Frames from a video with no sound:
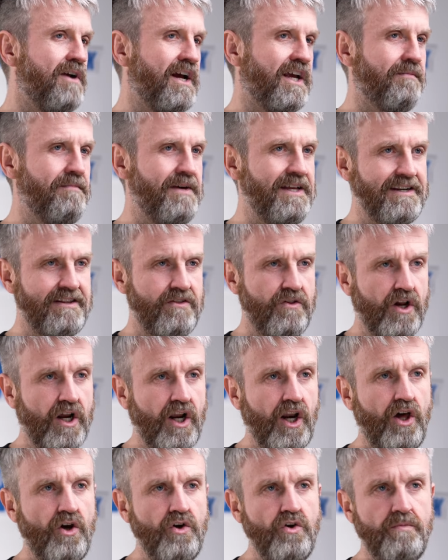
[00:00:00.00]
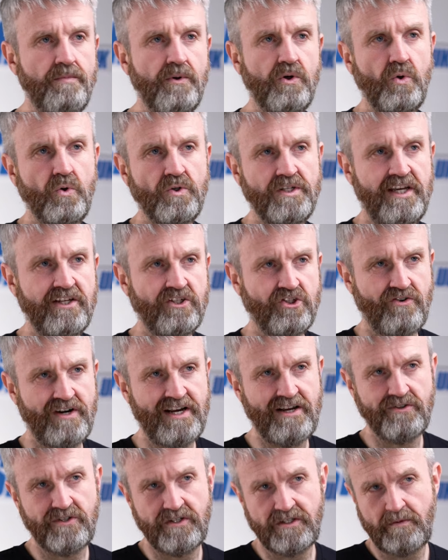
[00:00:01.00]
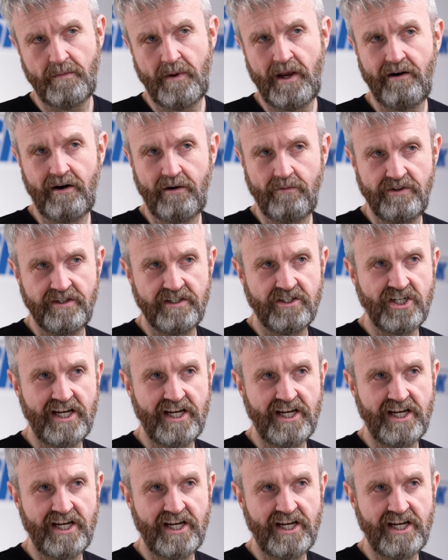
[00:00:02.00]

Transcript: recommend the Globe Gore-Tex trousers to pair up with this